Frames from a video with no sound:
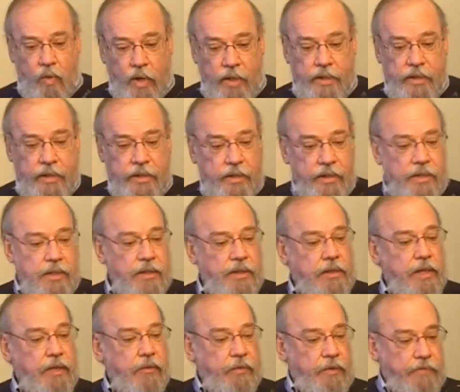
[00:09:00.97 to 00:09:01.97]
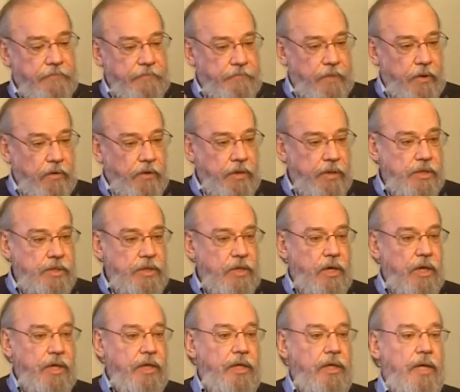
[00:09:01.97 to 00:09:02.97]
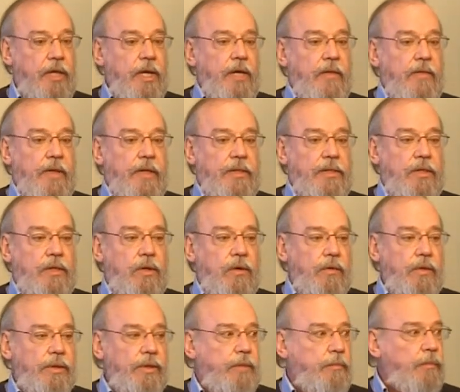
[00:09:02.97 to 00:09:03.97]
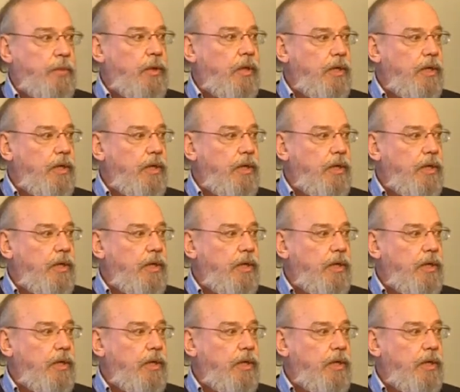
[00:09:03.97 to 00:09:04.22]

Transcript: what is it that we focus on that's going to